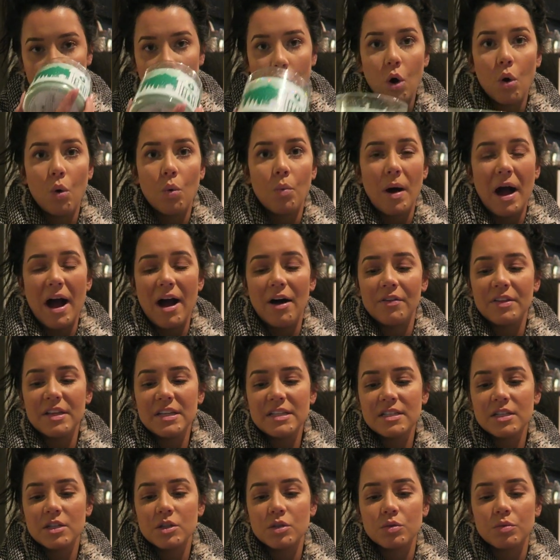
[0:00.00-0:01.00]
Oh, wow.
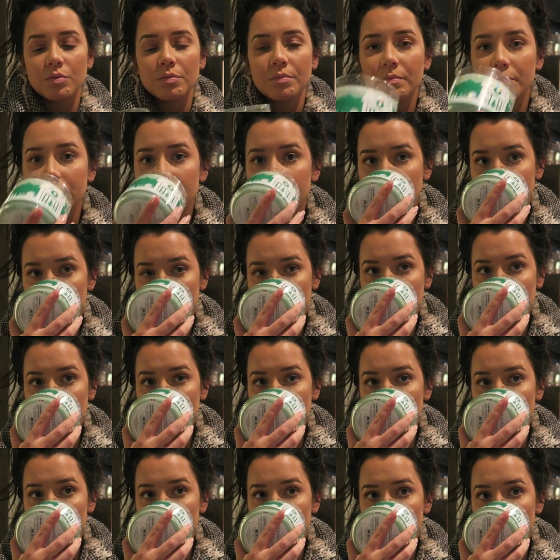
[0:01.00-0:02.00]
This is...
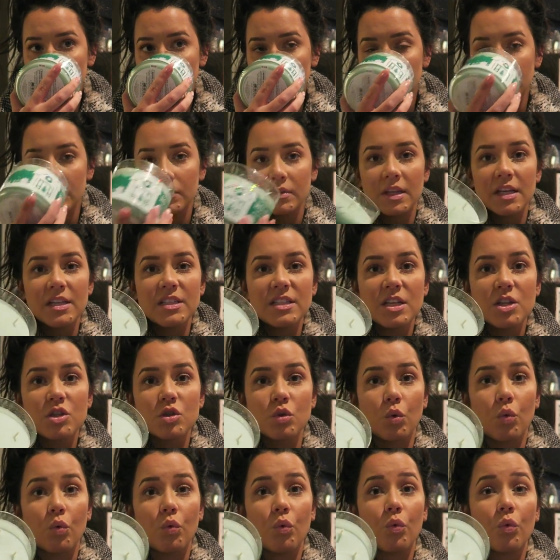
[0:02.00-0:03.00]
This is
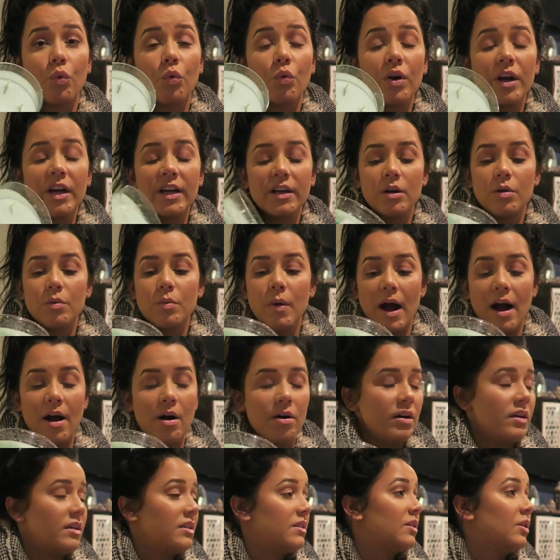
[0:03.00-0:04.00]
re-
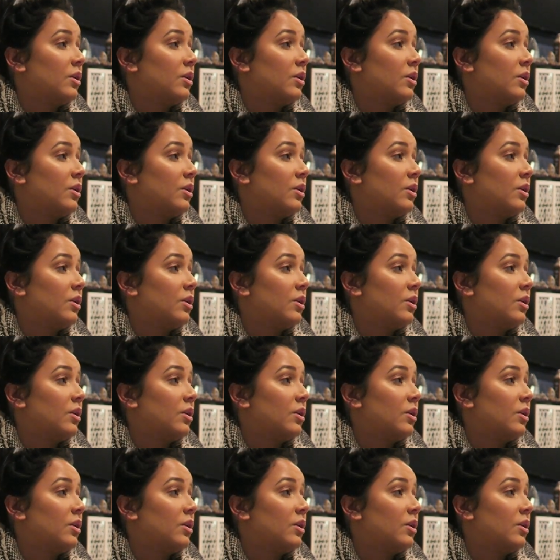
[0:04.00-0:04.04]
Wow.